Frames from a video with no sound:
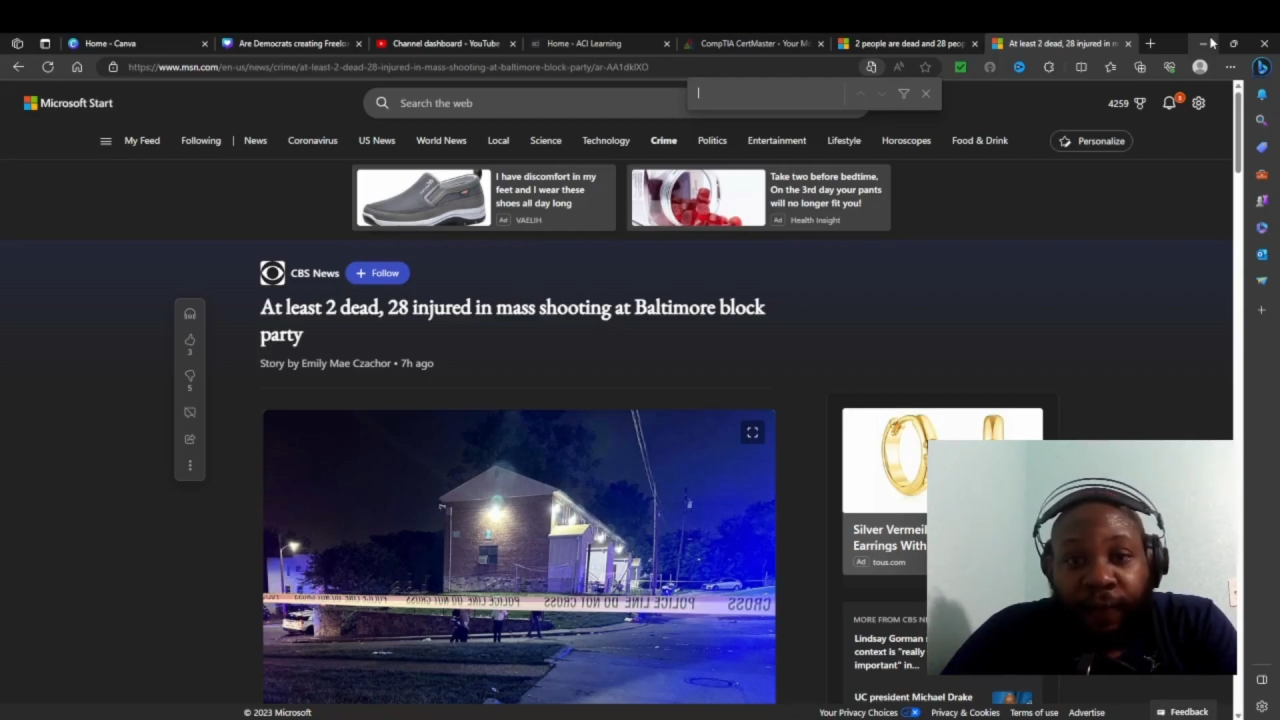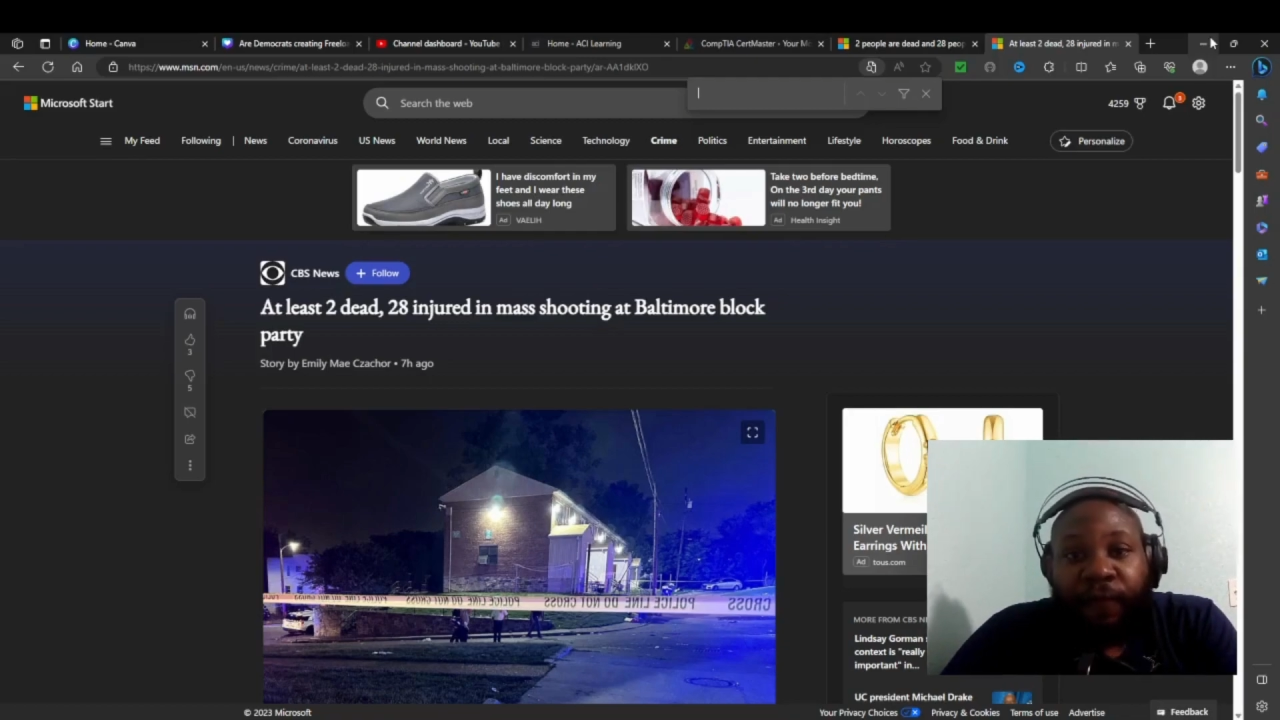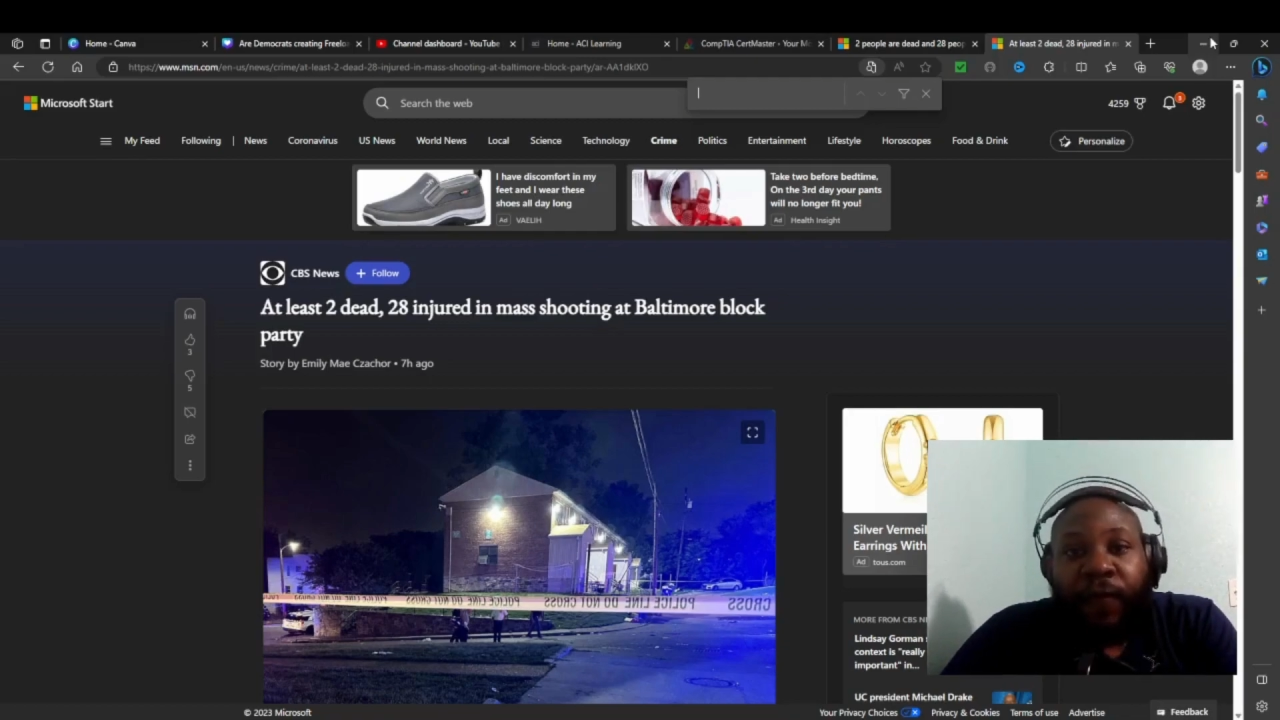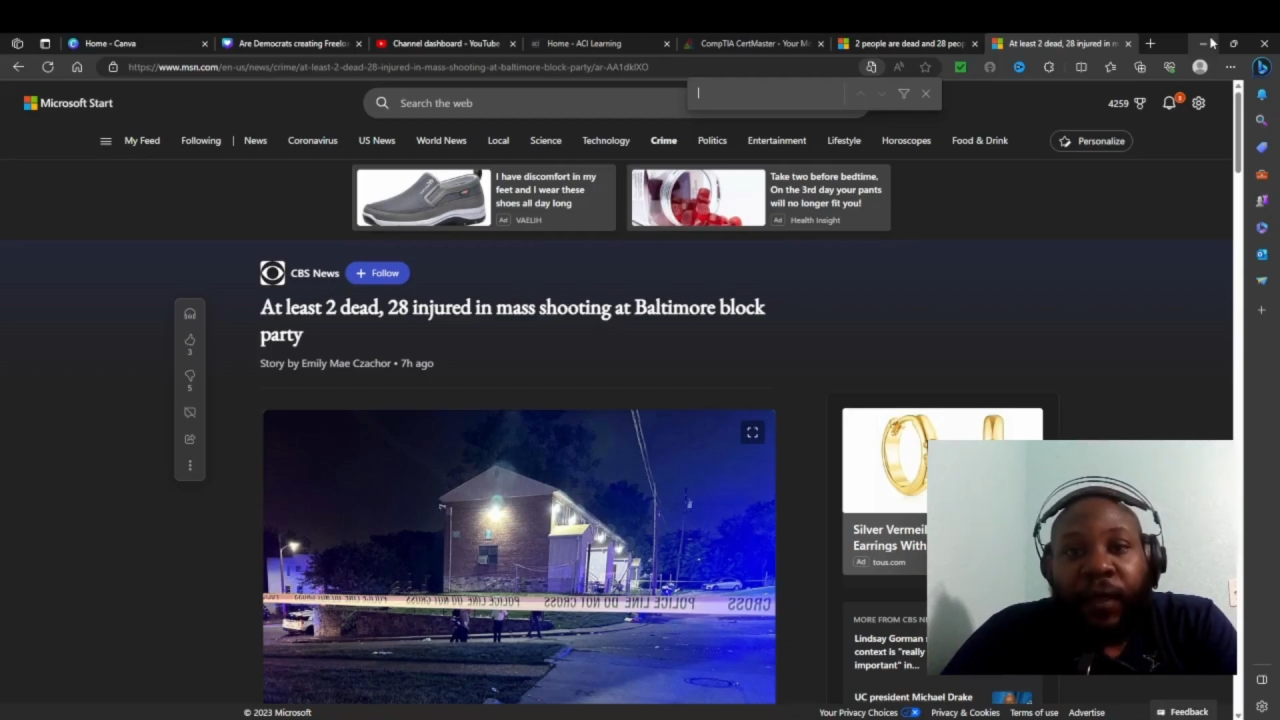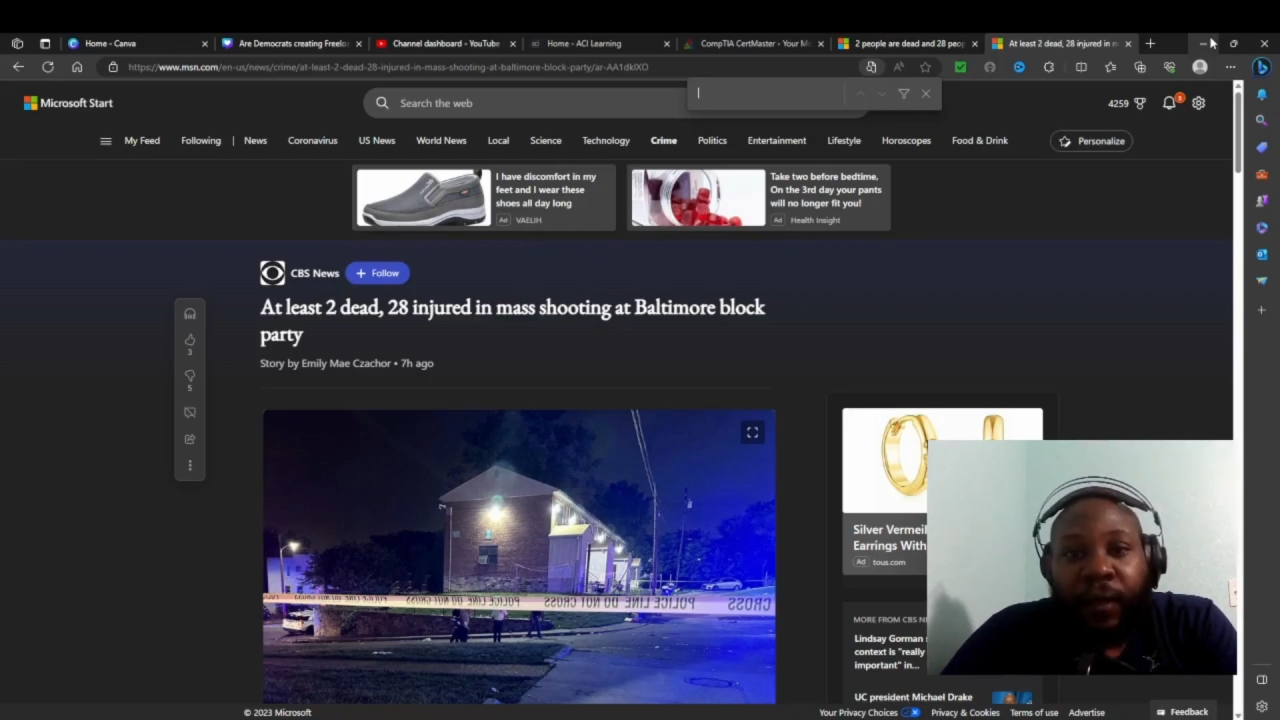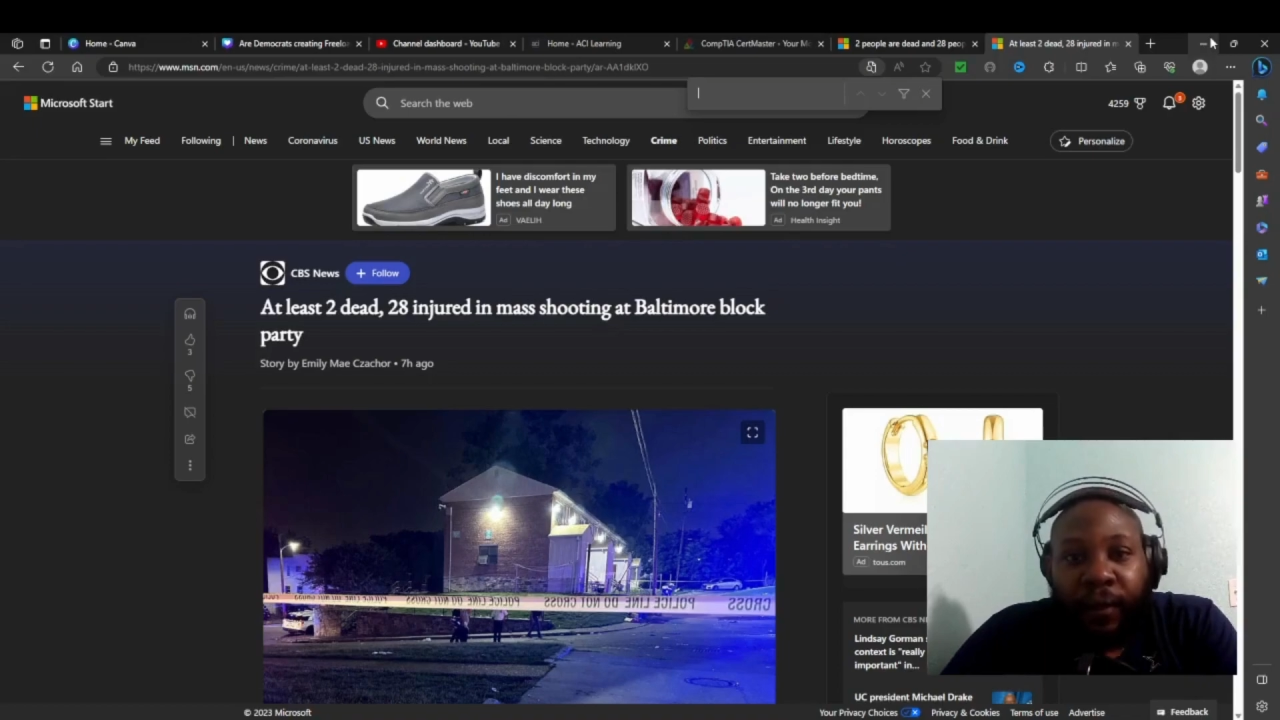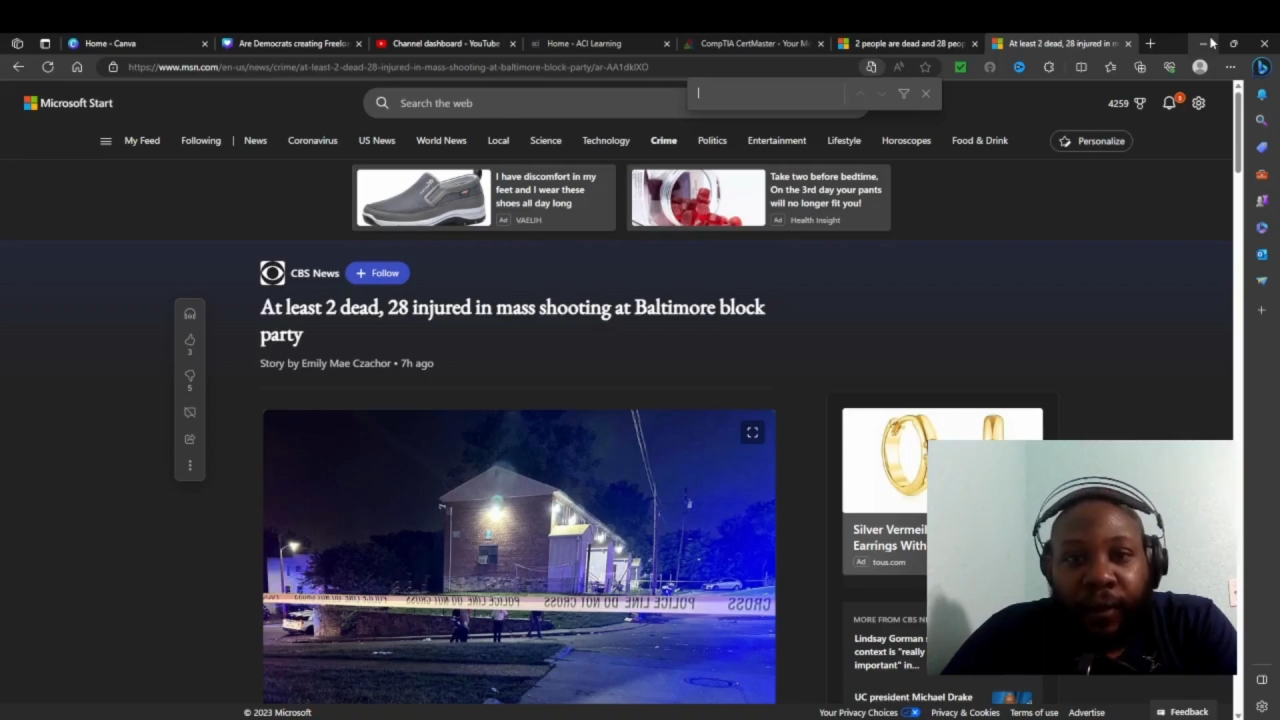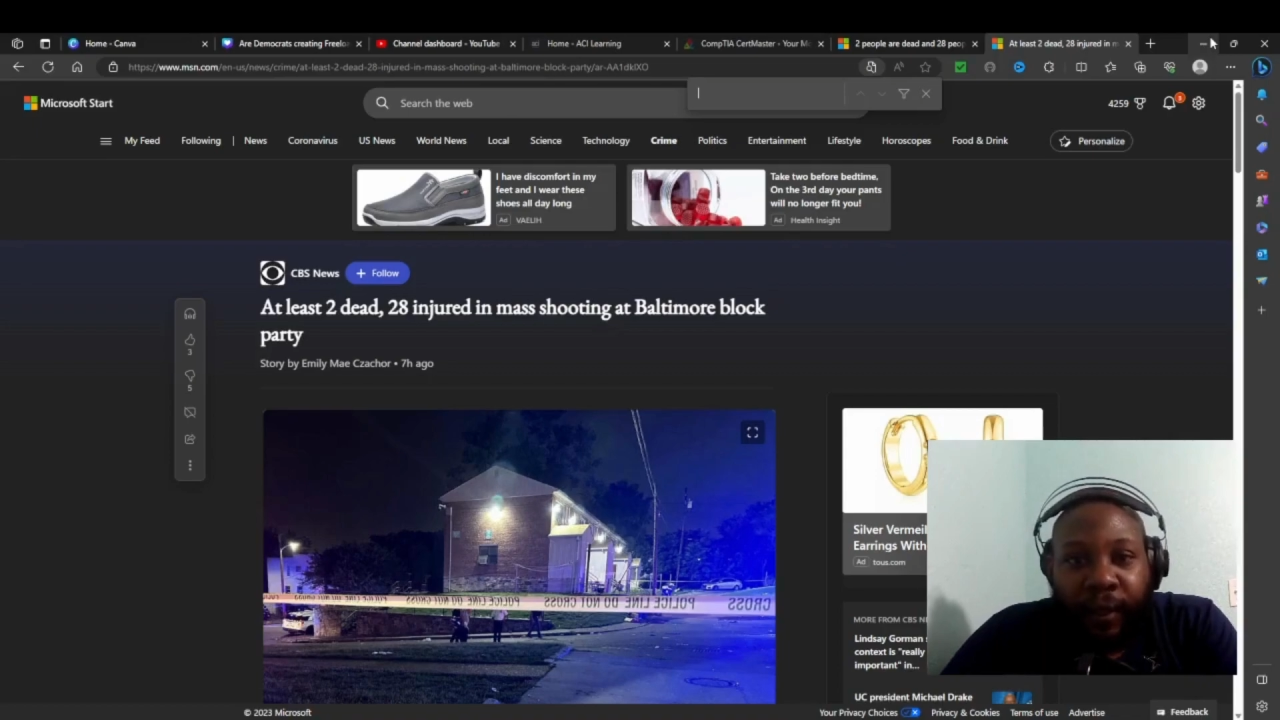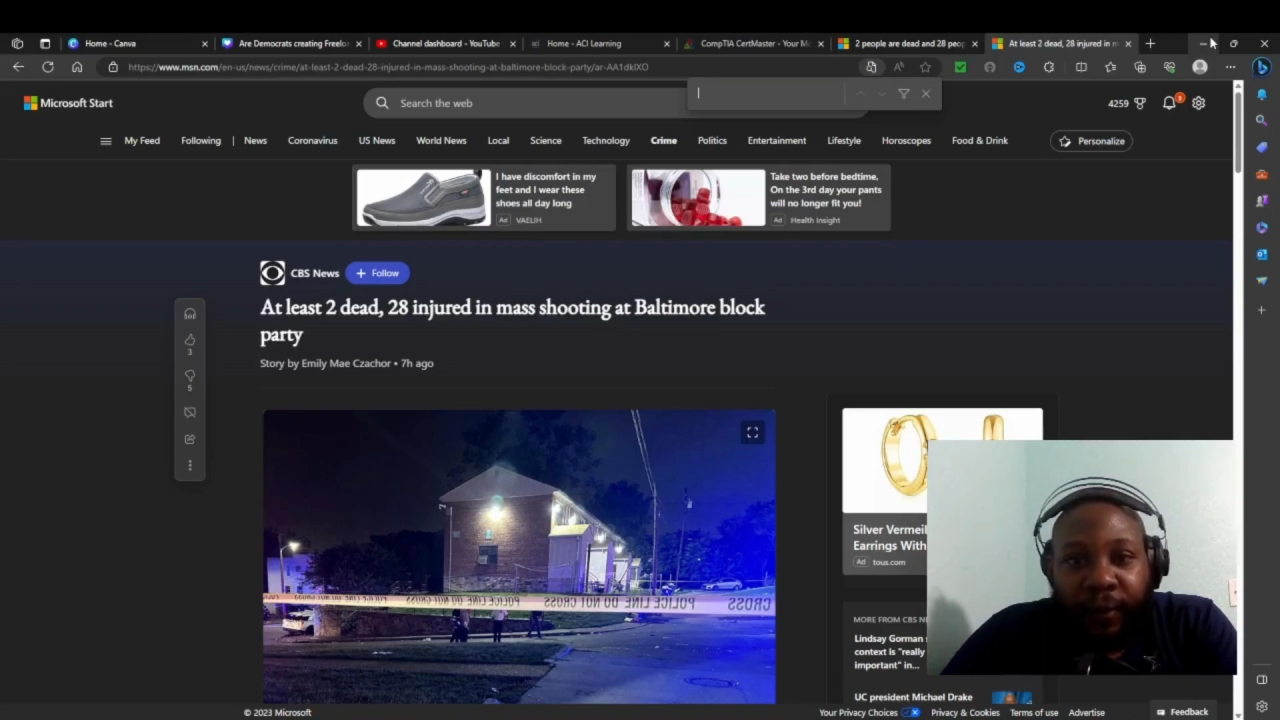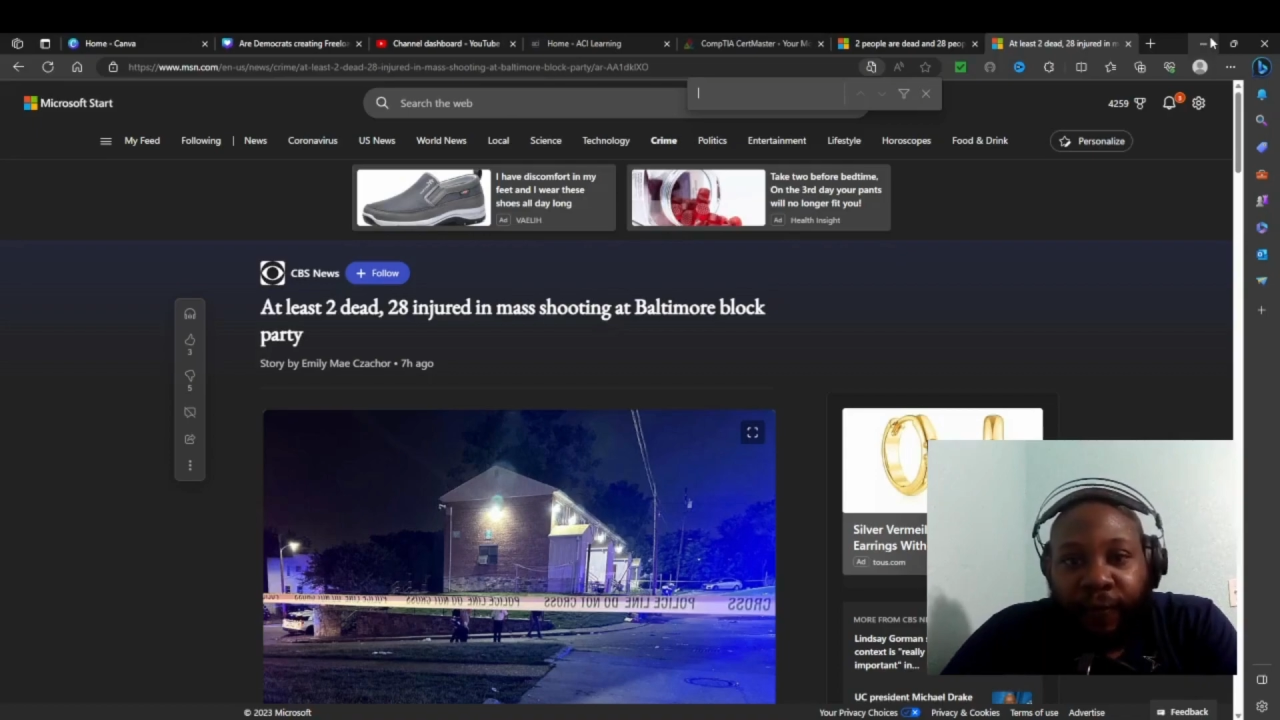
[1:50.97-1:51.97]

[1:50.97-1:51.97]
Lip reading: Fuck your cookout.